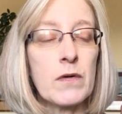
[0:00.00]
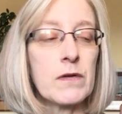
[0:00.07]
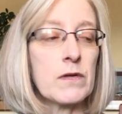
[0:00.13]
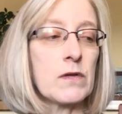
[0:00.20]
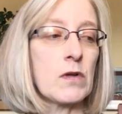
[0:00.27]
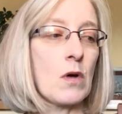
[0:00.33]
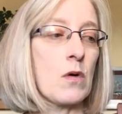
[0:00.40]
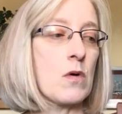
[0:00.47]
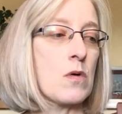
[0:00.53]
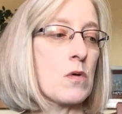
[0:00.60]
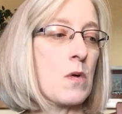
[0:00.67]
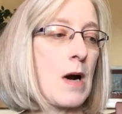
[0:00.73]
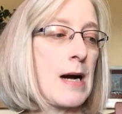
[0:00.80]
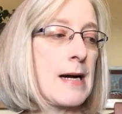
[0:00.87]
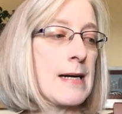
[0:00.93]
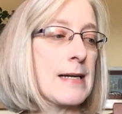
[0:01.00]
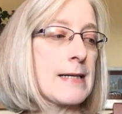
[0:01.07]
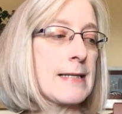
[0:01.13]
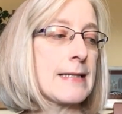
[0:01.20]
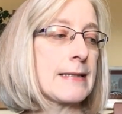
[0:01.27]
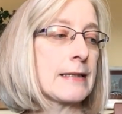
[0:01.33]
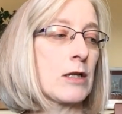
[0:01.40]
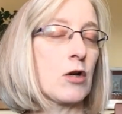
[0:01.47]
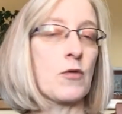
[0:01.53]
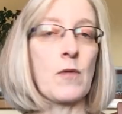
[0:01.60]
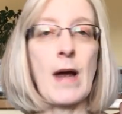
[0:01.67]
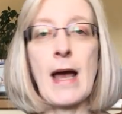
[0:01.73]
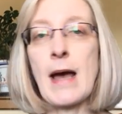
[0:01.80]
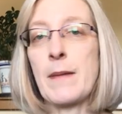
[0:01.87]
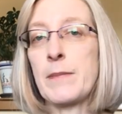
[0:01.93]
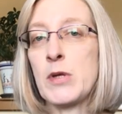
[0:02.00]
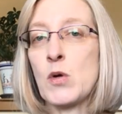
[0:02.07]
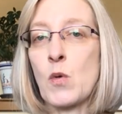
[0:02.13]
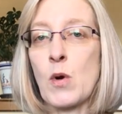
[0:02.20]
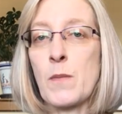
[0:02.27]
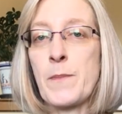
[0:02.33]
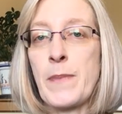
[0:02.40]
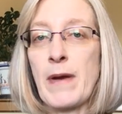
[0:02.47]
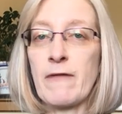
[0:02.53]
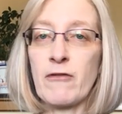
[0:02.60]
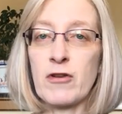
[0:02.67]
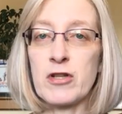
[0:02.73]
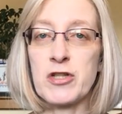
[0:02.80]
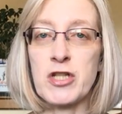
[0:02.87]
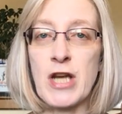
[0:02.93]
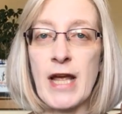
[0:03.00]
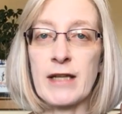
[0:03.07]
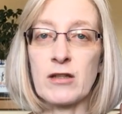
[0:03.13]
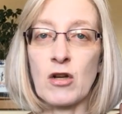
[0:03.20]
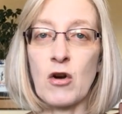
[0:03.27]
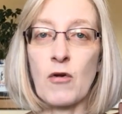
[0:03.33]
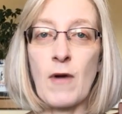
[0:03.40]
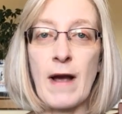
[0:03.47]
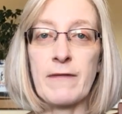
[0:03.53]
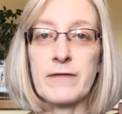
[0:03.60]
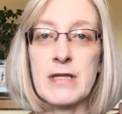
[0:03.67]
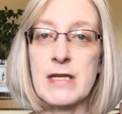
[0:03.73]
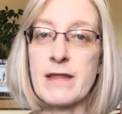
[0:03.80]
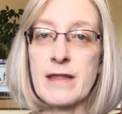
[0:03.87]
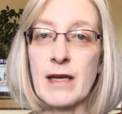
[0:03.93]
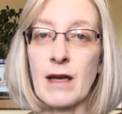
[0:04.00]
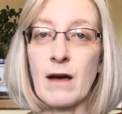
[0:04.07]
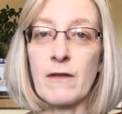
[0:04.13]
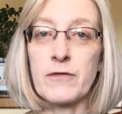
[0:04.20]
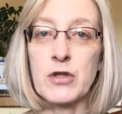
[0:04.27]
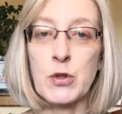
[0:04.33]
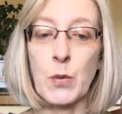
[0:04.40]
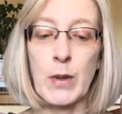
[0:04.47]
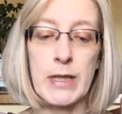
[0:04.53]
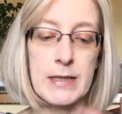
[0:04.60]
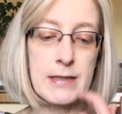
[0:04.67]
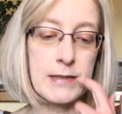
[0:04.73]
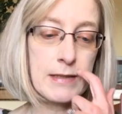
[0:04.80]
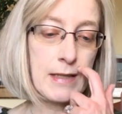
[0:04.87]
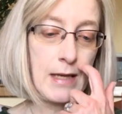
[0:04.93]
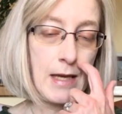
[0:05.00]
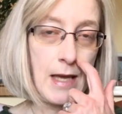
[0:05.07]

so grab your beverage and crafty thing of choice,